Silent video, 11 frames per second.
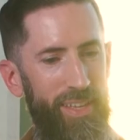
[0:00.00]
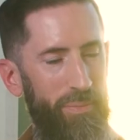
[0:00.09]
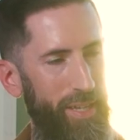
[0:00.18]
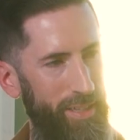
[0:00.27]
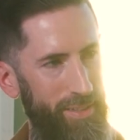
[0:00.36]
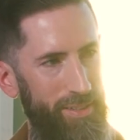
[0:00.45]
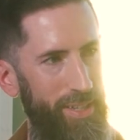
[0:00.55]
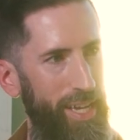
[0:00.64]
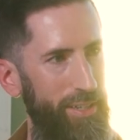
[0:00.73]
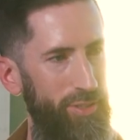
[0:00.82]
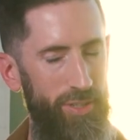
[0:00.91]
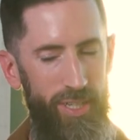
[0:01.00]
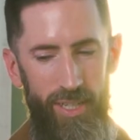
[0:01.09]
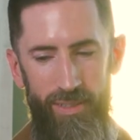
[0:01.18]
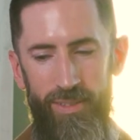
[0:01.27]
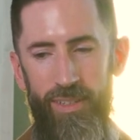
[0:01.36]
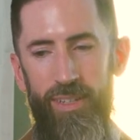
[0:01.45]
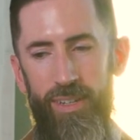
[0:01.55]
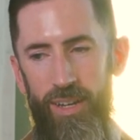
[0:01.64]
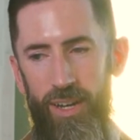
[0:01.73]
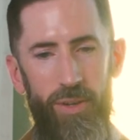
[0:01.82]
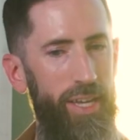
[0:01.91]
them like a little extra.
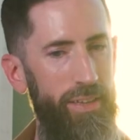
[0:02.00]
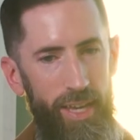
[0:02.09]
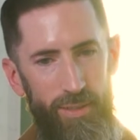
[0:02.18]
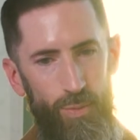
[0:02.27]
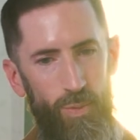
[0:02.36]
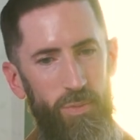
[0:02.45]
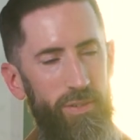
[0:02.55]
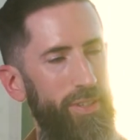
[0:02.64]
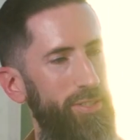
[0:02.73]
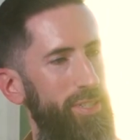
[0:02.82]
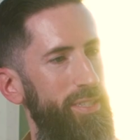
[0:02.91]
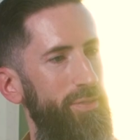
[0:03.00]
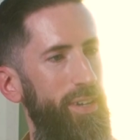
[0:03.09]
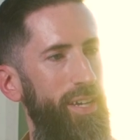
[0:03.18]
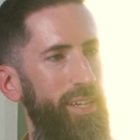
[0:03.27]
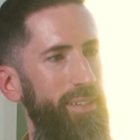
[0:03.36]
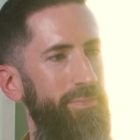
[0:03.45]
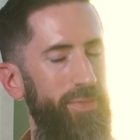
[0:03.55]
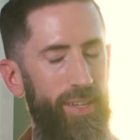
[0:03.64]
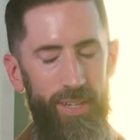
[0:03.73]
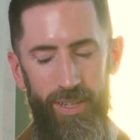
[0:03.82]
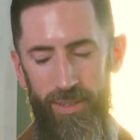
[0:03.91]
Okay, yeah, just one more revision, it's fine.
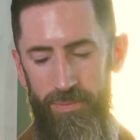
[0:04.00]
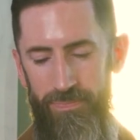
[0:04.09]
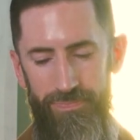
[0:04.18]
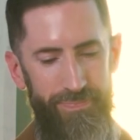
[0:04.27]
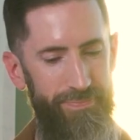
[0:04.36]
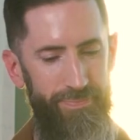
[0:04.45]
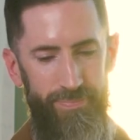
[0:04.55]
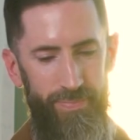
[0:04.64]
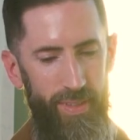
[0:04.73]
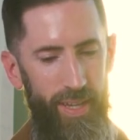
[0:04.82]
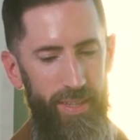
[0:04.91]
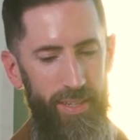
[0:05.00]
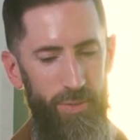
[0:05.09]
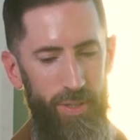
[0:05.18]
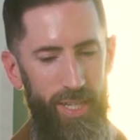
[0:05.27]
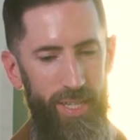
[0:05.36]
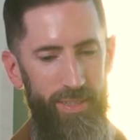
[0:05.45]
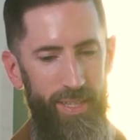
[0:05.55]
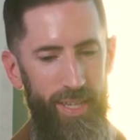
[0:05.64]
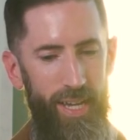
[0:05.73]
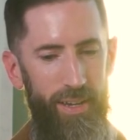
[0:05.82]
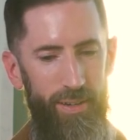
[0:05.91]
And then you realize
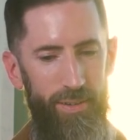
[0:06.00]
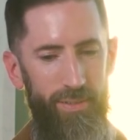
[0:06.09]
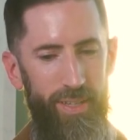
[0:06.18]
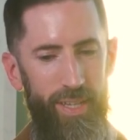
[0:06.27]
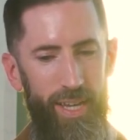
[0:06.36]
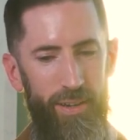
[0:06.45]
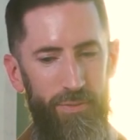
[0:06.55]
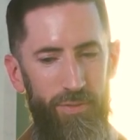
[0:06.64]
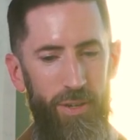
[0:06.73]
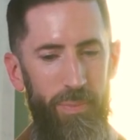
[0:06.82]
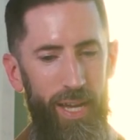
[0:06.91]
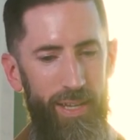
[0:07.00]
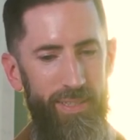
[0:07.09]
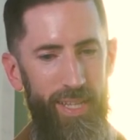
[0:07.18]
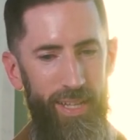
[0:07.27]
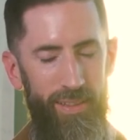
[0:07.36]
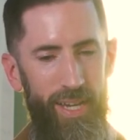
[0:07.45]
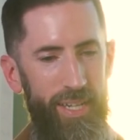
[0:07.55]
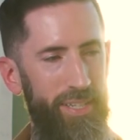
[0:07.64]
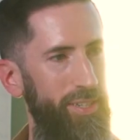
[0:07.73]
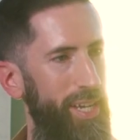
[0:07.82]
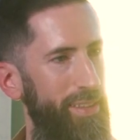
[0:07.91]
like how far past that line
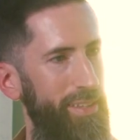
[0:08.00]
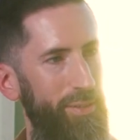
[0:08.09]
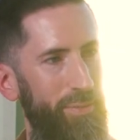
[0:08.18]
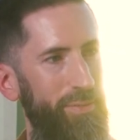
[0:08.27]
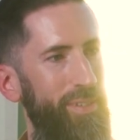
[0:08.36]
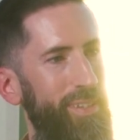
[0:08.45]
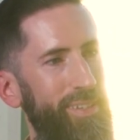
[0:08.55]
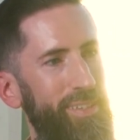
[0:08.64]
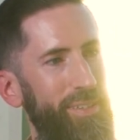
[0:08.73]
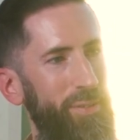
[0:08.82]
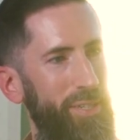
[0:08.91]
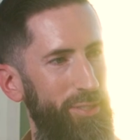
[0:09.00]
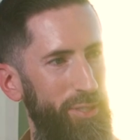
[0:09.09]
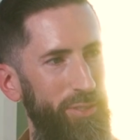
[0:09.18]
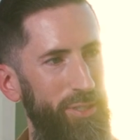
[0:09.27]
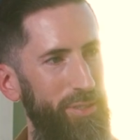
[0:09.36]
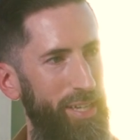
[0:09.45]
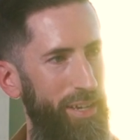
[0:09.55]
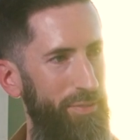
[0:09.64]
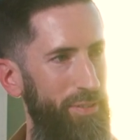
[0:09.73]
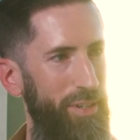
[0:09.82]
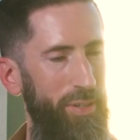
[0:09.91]
in your head that you initially drew, like how
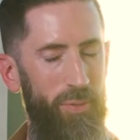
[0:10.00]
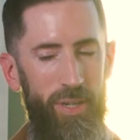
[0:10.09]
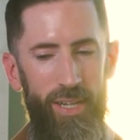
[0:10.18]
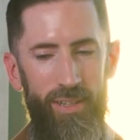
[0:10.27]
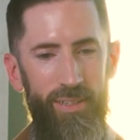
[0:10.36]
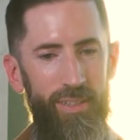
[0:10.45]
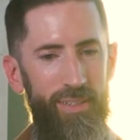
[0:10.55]
far you went.